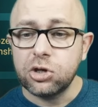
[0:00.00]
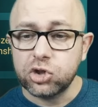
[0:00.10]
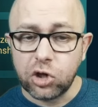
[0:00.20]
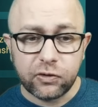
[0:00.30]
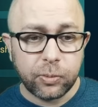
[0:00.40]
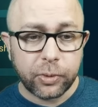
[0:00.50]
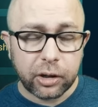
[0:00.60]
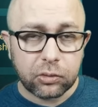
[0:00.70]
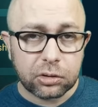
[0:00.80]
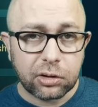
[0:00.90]
just
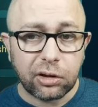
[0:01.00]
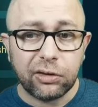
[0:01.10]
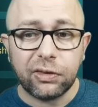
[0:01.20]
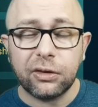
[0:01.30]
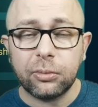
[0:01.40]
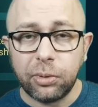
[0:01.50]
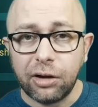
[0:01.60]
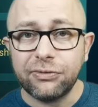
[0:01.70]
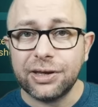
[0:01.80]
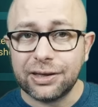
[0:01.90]
prioritize their
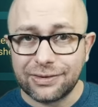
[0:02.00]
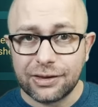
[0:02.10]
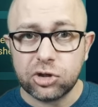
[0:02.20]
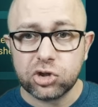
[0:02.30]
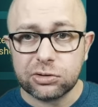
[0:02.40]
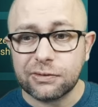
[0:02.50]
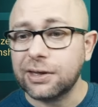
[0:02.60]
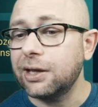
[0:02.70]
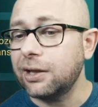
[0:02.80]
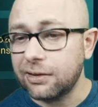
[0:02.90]
buff extension
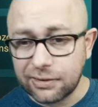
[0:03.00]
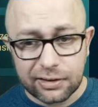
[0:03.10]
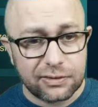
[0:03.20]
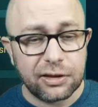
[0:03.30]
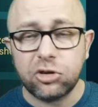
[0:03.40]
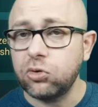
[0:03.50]
skill and that's it.